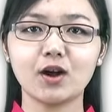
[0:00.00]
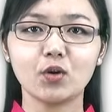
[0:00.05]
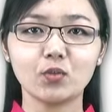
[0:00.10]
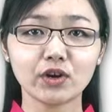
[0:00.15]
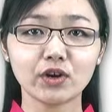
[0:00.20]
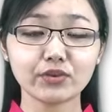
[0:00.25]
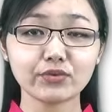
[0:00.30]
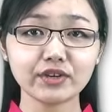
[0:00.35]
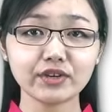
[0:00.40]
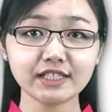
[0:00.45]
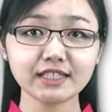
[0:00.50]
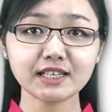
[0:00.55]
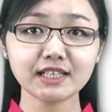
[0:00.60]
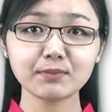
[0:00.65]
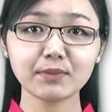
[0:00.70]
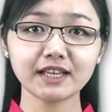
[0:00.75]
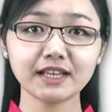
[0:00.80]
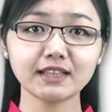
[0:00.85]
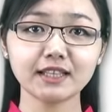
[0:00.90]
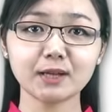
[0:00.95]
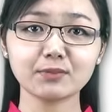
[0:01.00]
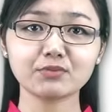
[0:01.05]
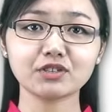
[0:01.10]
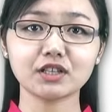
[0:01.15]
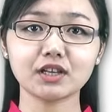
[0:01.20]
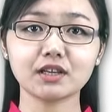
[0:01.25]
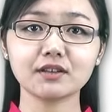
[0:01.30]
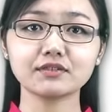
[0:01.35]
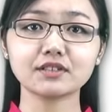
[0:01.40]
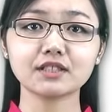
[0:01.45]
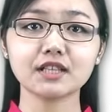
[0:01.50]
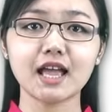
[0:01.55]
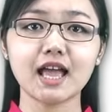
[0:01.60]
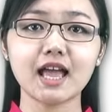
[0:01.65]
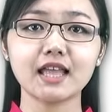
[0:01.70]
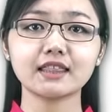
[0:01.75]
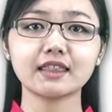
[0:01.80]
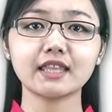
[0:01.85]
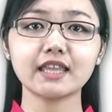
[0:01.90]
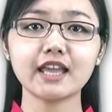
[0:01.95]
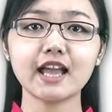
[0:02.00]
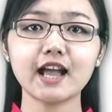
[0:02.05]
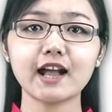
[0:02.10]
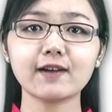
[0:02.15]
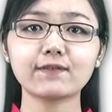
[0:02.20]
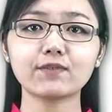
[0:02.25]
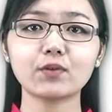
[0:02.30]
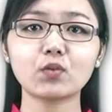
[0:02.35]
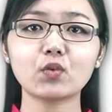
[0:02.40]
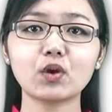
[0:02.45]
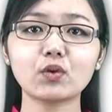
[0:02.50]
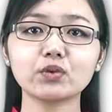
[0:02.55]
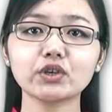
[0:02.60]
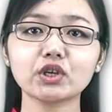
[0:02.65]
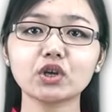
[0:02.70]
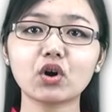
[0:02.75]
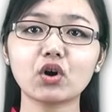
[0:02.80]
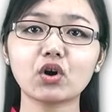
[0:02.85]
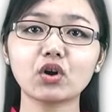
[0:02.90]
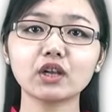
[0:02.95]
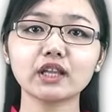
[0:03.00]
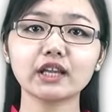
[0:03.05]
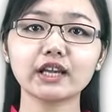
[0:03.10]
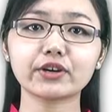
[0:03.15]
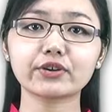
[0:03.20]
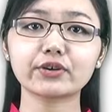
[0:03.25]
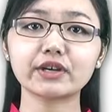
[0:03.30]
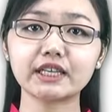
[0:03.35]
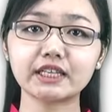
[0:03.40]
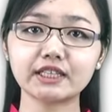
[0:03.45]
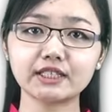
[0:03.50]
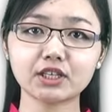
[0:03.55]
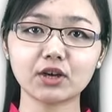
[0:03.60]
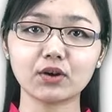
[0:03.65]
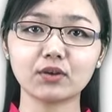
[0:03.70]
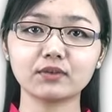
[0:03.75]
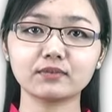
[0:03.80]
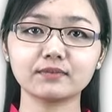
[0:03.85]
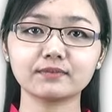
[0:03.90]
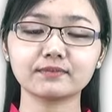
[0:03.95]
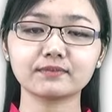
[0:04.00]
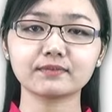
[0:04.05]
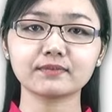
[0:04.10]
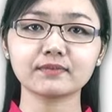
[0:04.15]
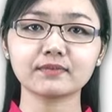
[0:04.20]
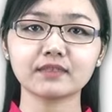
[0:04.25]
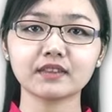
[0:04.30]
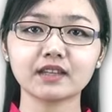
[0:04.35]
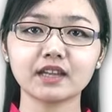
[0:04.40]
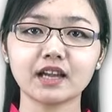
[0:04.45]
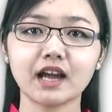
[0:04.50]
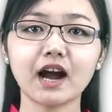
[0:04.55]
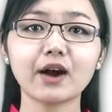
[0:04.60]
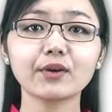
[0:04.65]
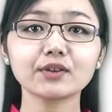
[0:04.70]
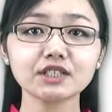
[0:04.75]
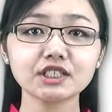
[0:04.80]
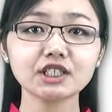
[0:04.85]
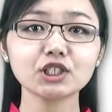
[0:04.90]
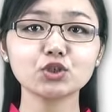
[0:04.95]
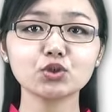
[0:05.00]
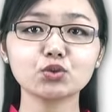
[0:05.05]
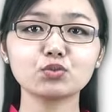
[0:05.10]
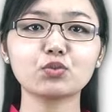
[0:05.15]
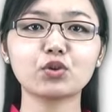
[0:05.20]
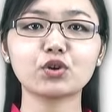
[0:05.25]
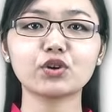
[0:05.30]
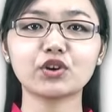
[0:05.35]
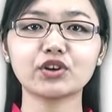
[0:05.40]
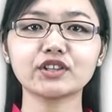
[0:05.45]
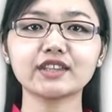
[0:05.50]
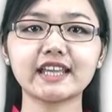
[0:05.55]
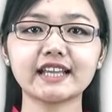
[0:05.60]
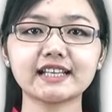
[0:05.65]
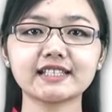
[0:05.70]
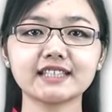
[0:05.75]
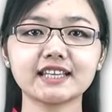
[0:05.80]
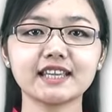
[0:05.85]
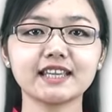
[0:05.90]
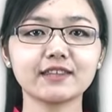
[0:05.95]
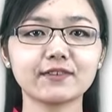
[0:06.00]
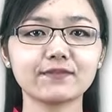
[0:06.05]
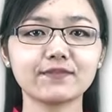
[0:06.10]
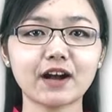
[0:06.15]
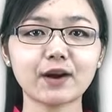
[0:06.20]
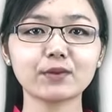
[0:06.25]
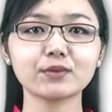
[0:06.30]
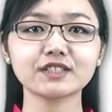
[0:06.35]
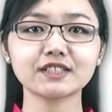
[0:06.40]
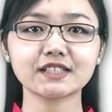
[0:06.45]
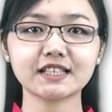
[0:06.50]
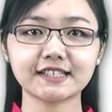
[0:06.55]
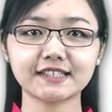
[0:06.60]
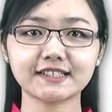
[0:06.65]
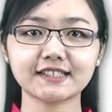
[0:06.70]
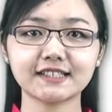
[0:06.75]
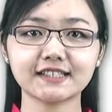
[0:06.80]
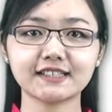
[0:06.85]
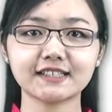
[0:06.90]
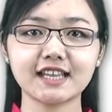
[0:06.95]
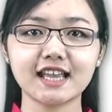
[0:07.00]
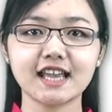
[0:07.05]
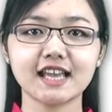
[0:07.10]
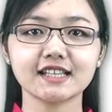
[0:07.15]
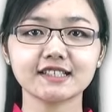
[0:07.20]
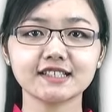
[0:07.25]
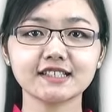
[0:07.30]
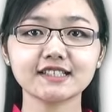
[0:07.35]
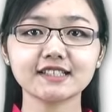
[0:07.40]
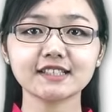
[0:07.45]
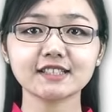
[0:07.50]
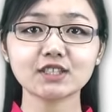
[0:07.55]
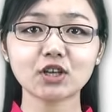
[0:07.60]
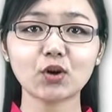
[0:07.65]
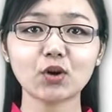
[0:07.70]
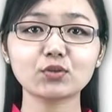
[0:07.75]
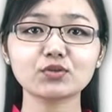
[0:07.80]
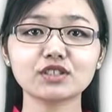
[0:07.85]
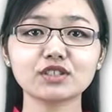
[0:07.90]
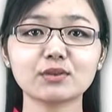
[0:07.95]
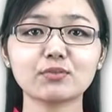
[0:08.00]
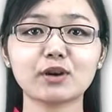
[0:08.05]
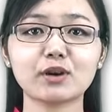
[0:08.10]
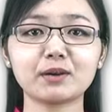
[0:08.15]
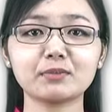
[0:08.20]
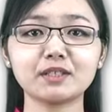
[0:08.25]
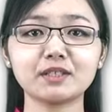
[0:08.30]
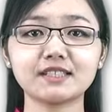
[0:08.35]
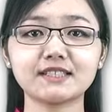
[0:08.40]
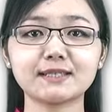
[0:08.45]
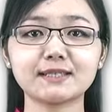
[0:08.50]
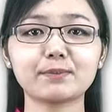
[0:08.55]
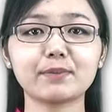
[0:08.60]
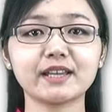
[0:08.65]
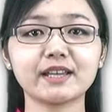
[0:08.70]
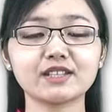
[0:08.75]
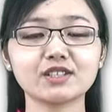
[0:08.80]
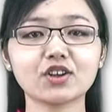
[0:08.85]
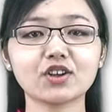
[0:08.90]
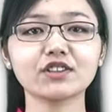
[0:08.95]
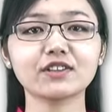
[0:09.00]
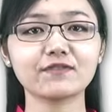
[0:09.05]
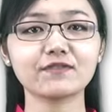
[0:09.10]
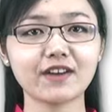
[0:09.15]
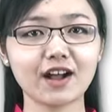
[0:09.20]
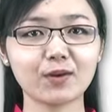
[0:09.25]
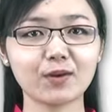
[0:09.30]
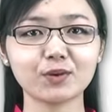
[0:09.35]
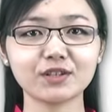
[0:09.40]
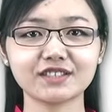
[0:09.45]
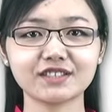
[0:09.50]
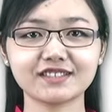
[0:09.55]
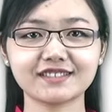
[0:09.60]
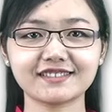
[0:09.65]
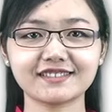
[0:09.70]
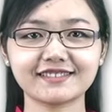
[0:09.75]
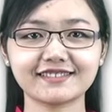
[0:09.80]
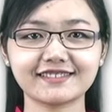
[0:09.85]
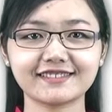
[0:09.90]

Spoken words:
When written by themselves, they have what we call a creaky tone. I will teach you more on that in the vowels lesson, since the tones in Burmese depends on the vowels.